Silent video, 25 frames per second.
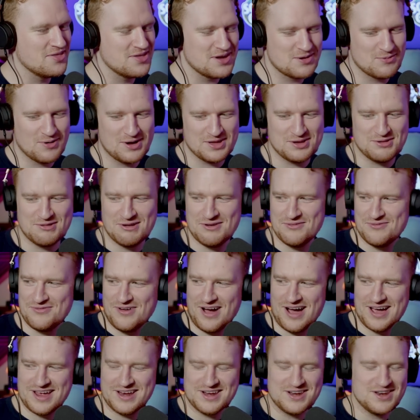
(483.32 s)
I You think when you
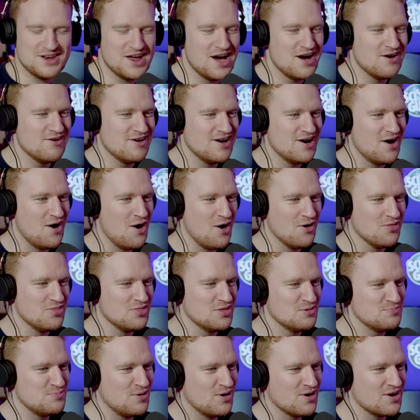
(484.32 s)
invite Noah
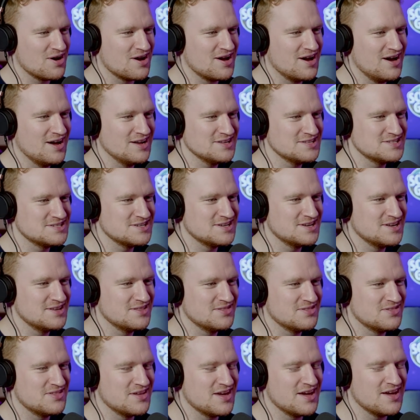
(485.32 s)
on the podcast,
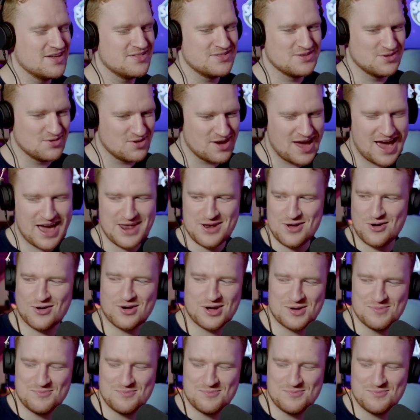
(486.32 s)
the, you cannot